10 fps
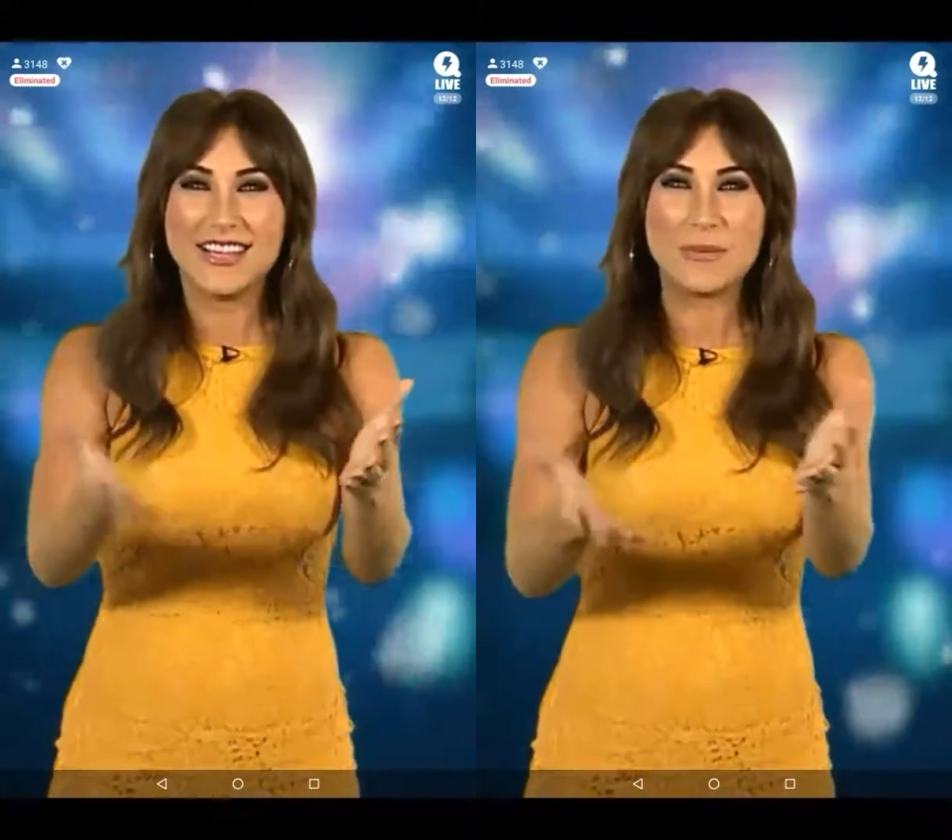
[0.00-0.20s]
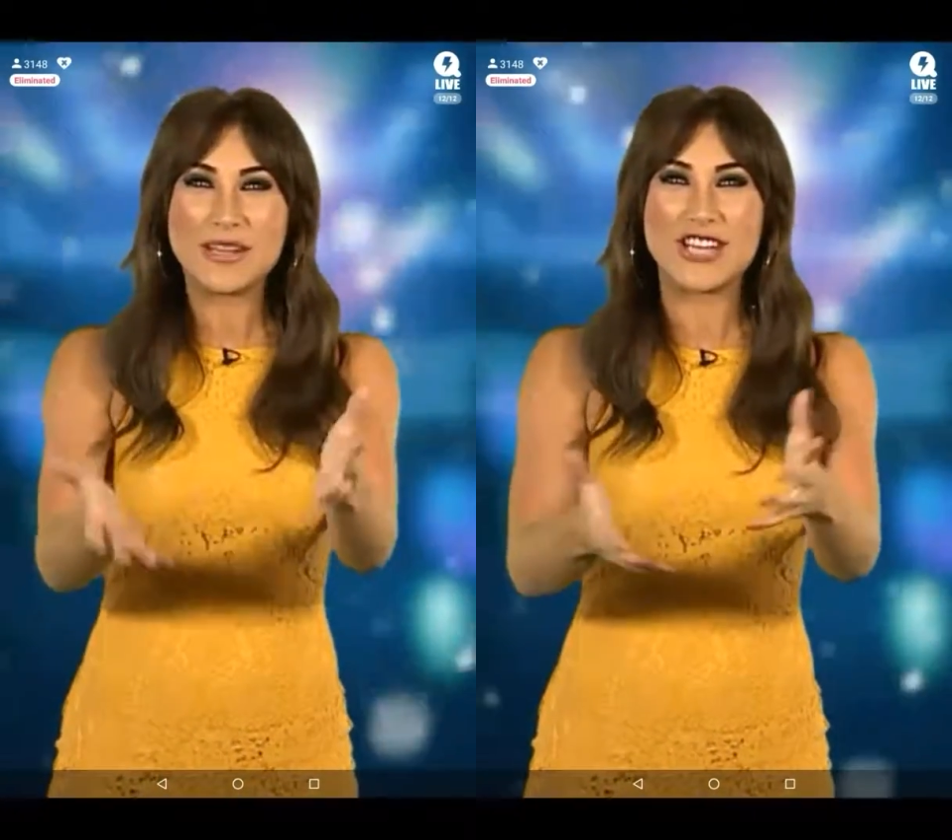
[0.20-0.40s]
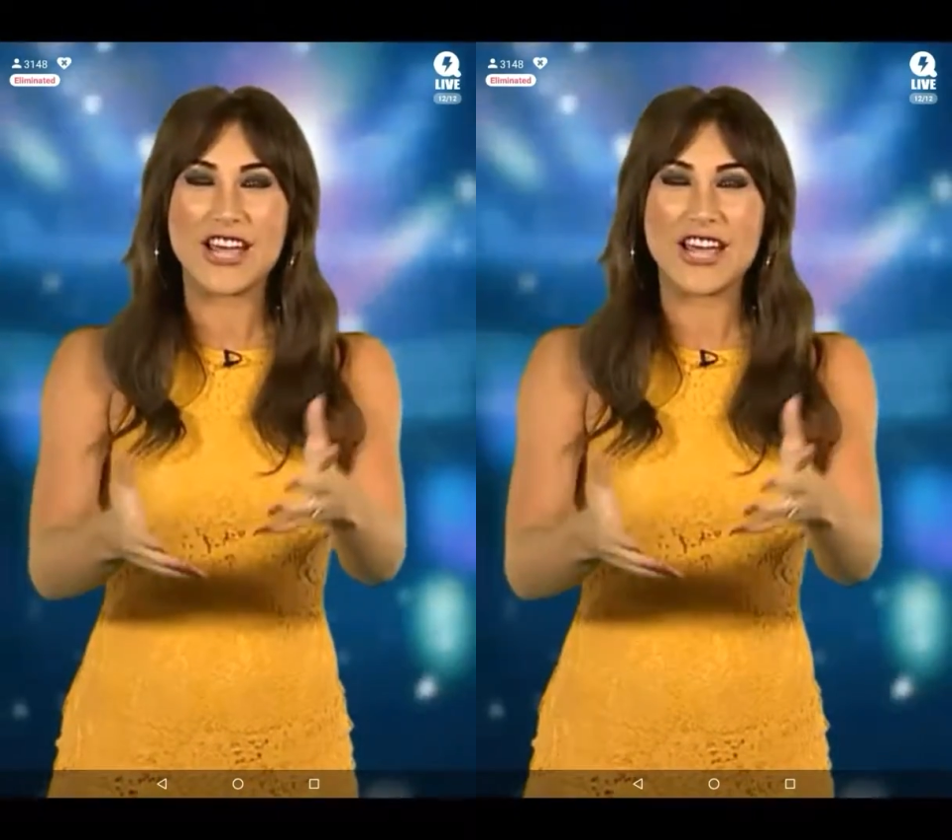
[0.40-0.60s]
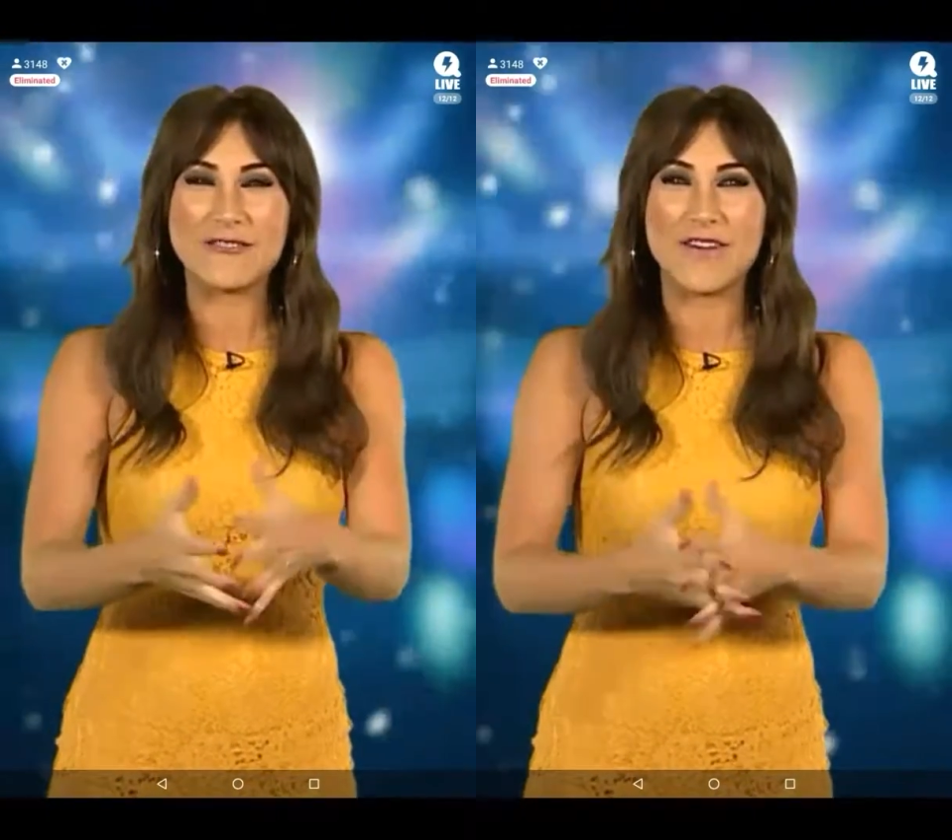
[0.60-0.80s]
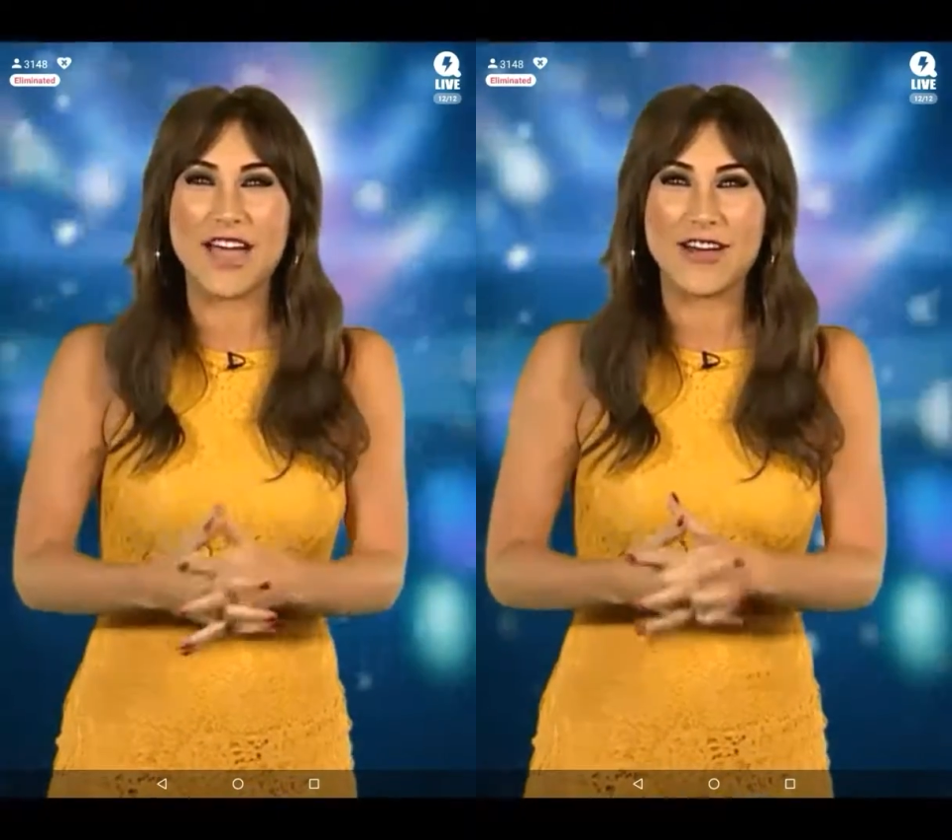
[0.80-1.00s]
You'll be sharing
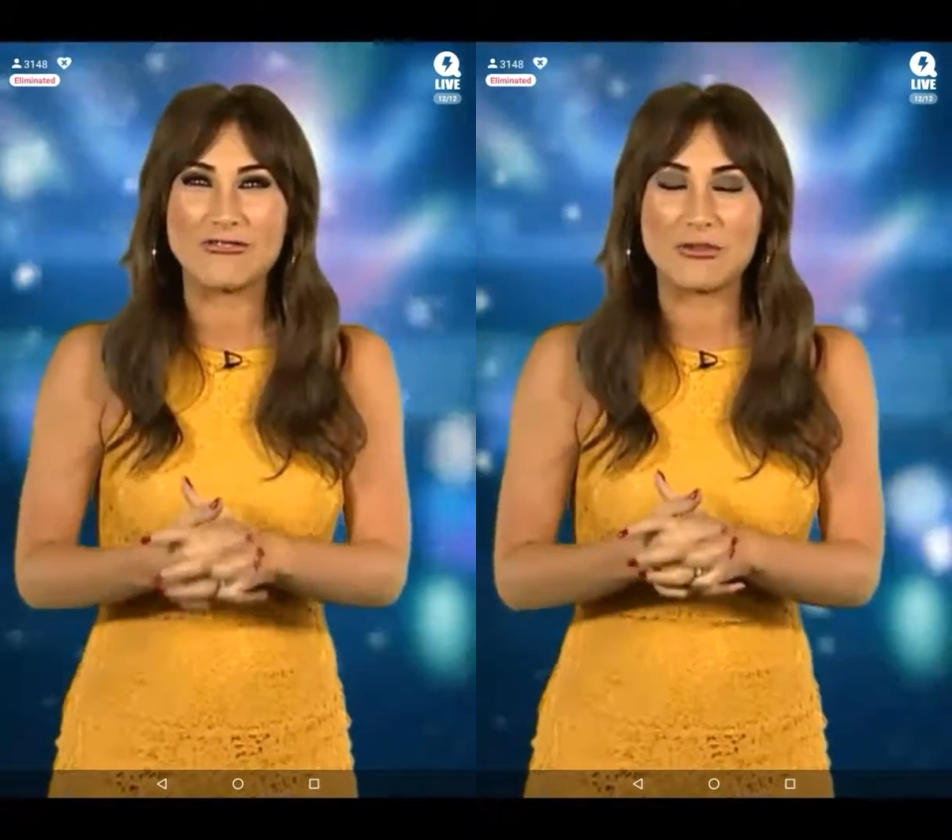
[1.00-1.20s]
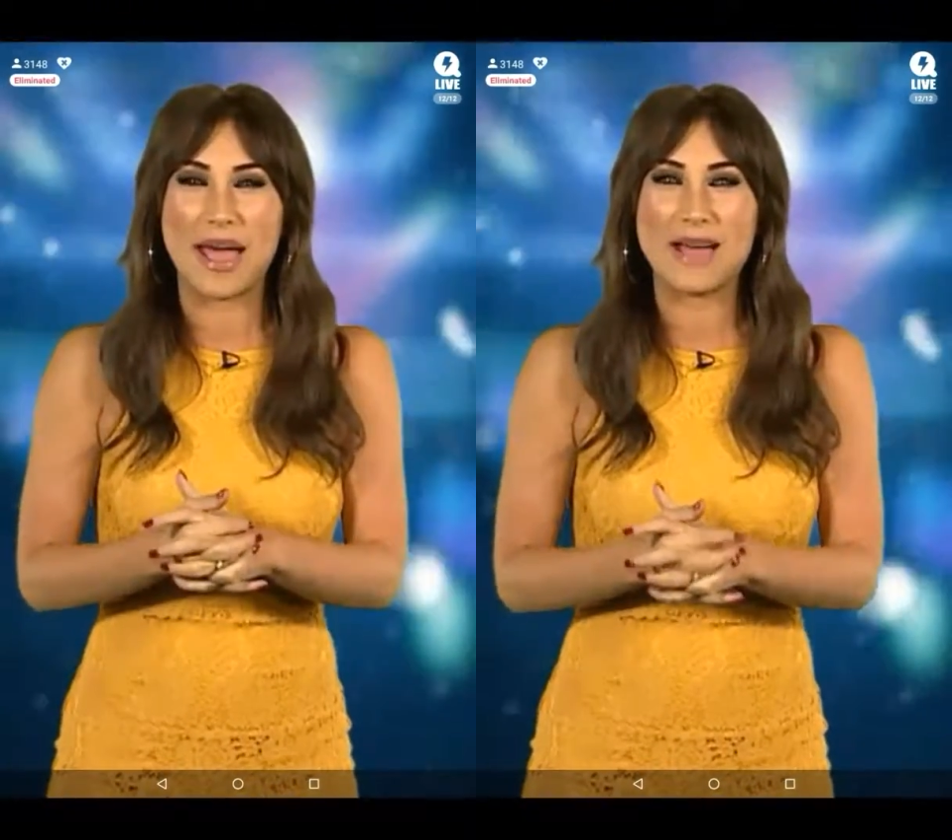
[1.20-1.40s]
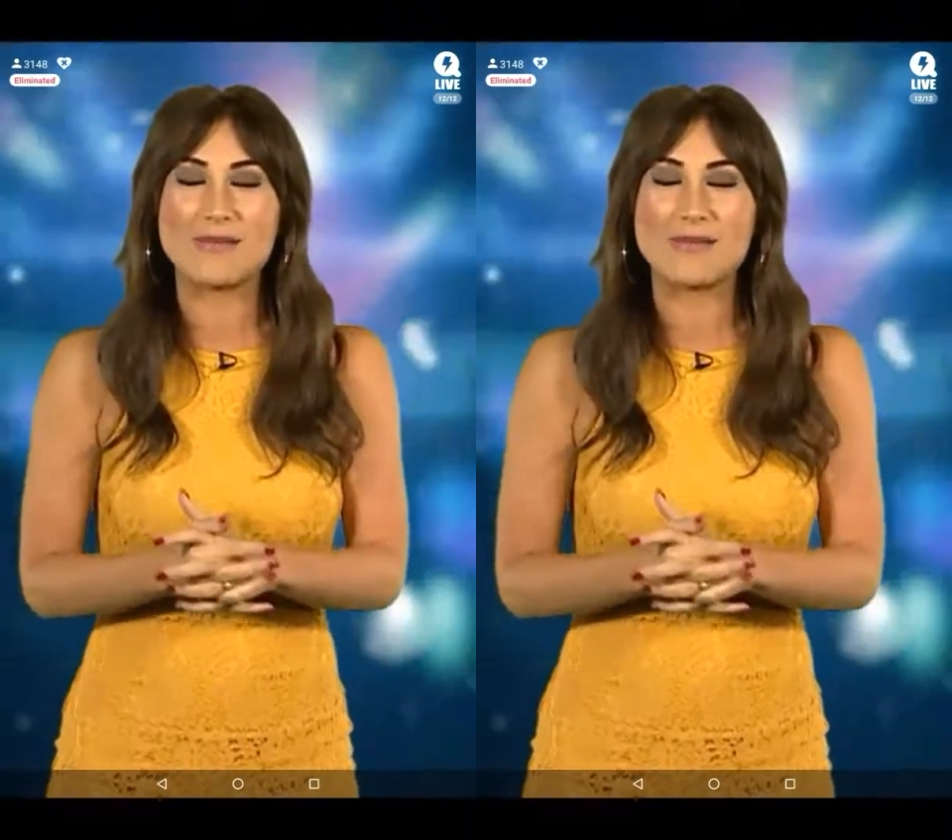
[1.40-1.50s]
£500.